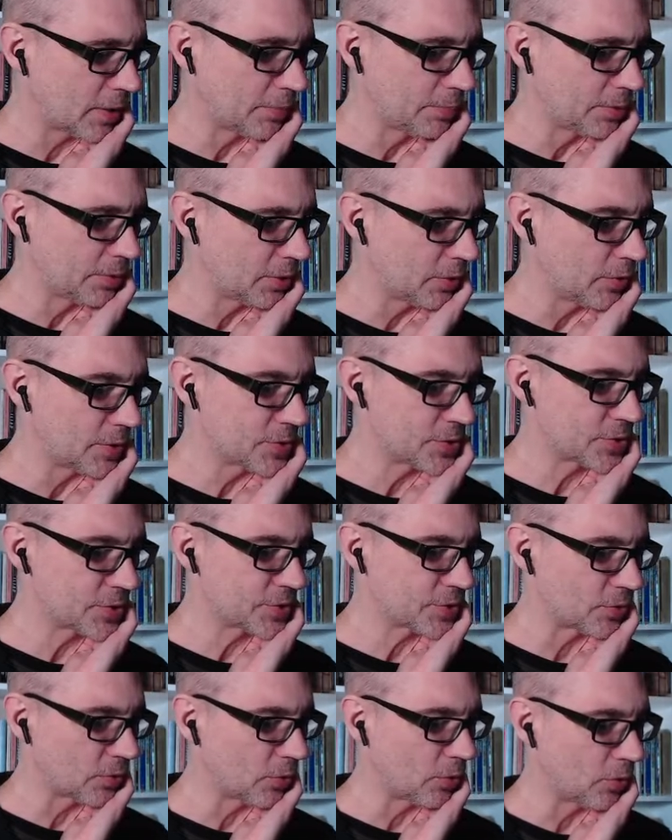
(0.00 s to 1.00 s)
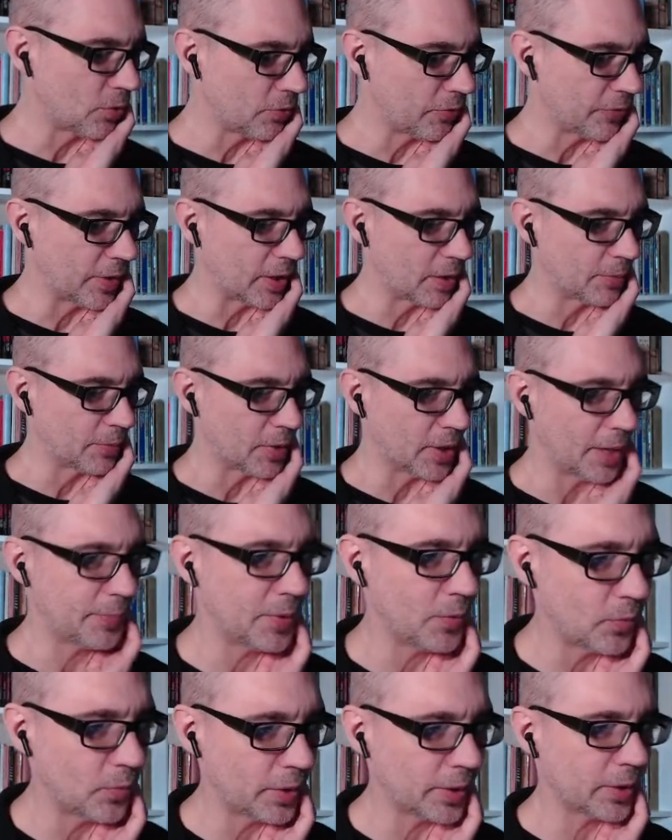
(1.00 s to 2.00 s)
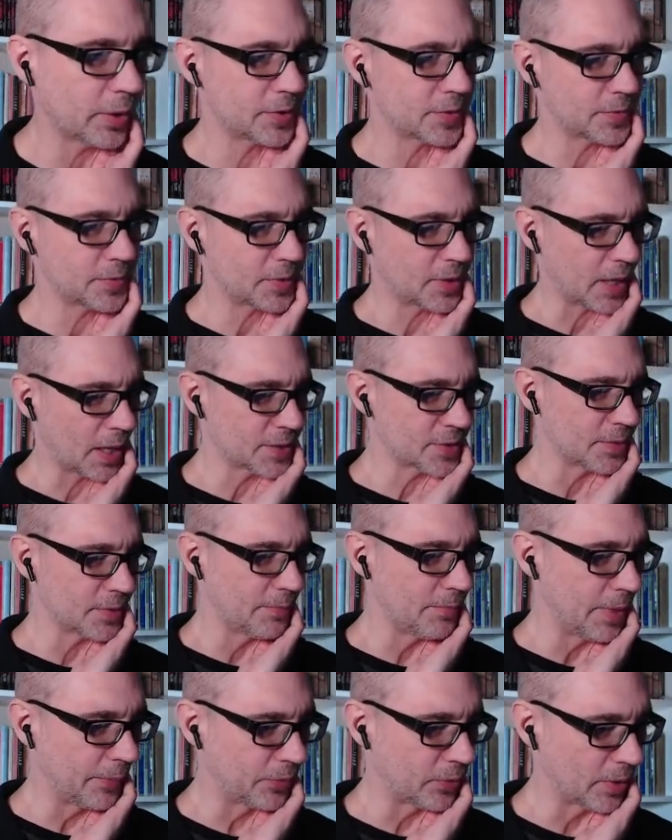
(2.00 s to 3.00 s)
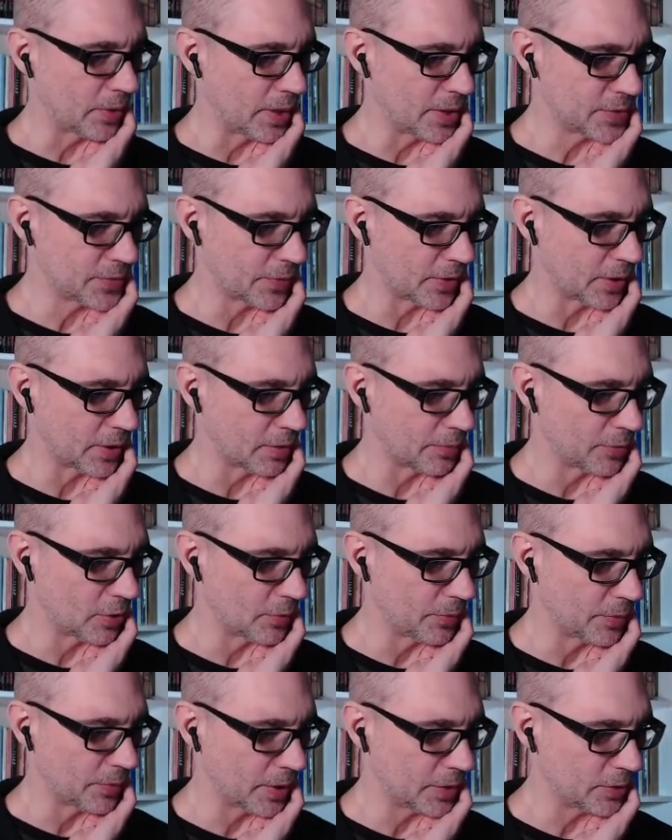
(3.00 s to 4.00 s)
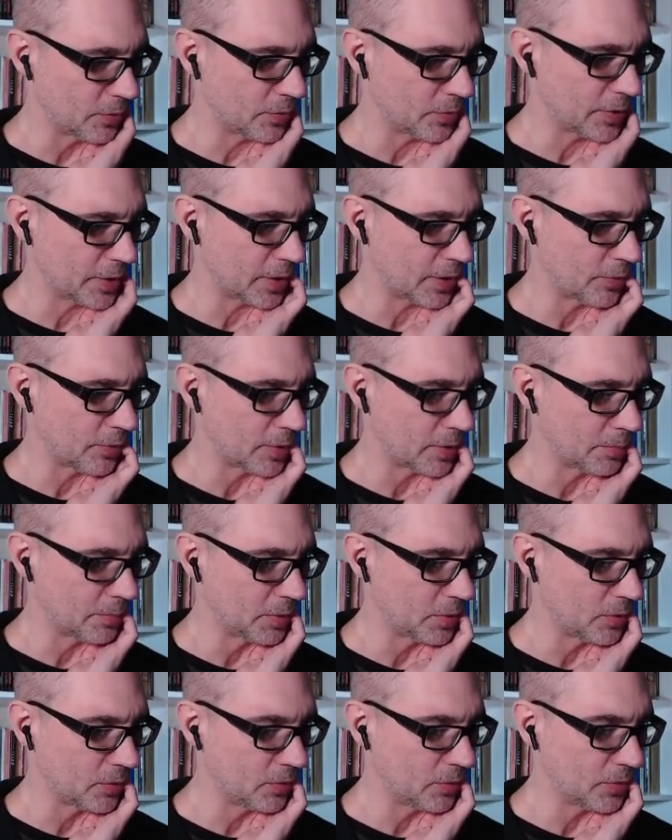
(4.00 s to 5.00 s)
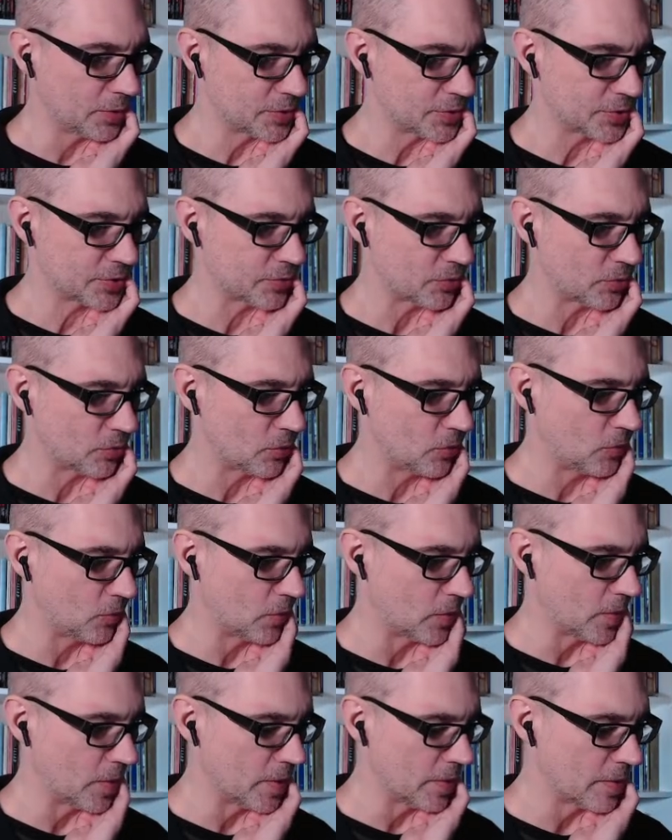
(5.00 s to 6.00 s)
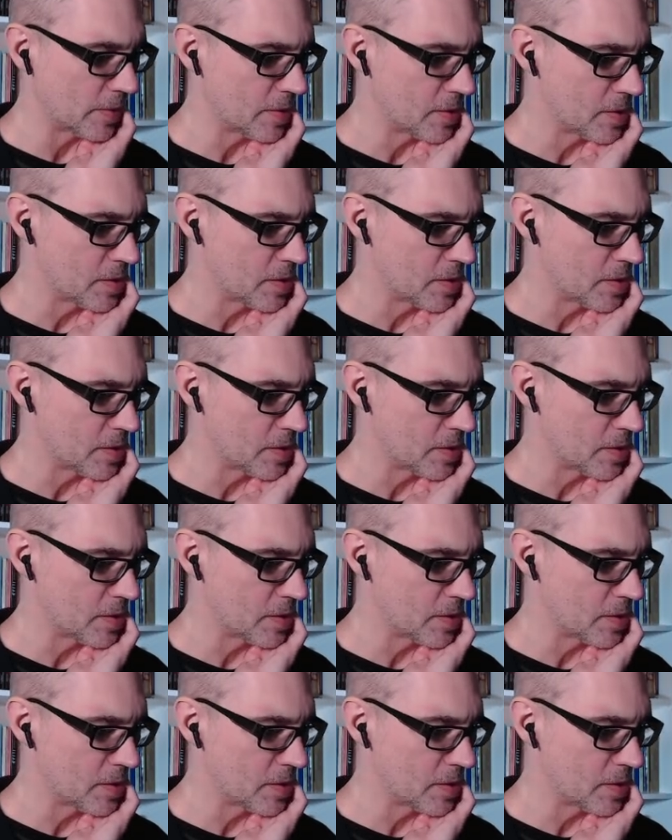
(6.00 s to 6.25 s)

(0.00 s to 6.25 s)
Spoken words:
to blow a scroll fireball. I'd be willing to cast a memorized fireball, but I don't think I want to blow a scroll one.